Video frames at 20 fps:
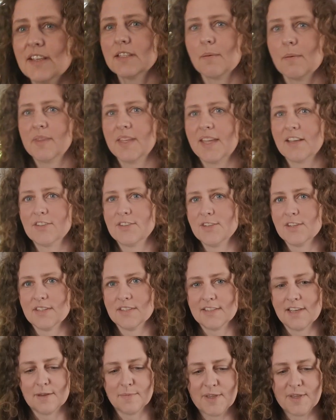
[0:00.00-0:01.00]
else, you can
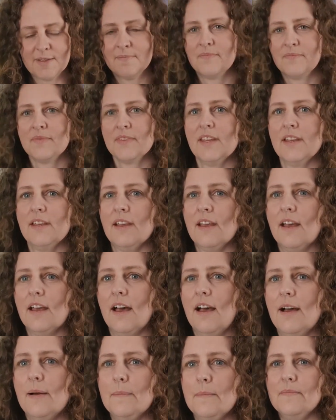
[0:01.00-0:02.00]
tell me.
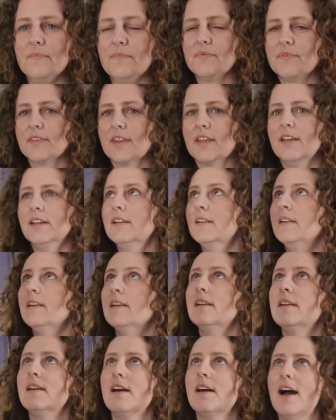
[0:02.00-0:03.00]
And
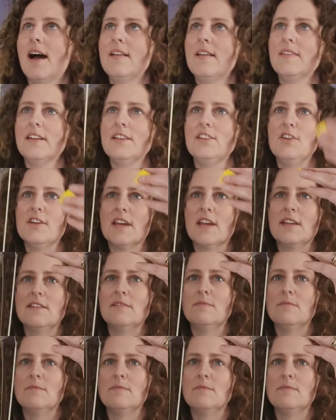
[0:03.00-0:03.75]
then you can